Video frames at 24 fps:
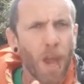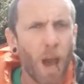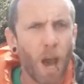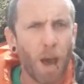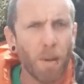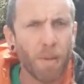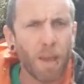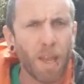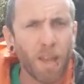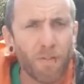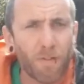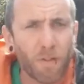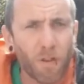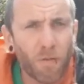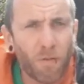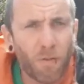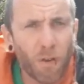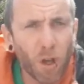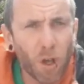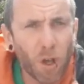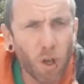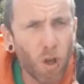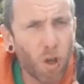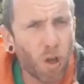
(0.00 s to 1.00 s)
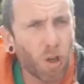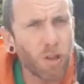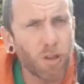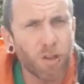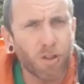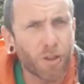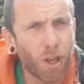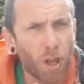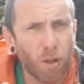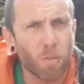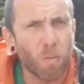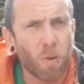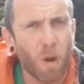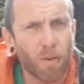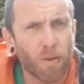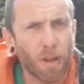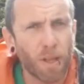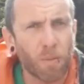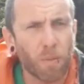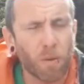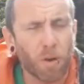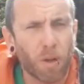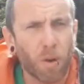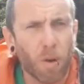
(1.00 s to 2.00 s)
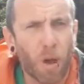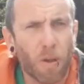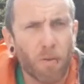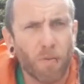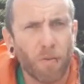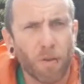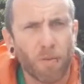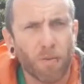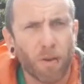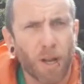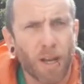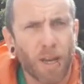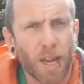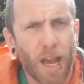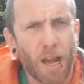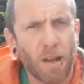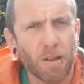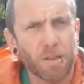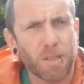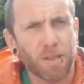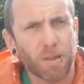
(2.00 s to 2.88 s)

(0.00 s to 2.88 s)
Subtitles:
If you've forgotten, don't worry, we'll go over it right now.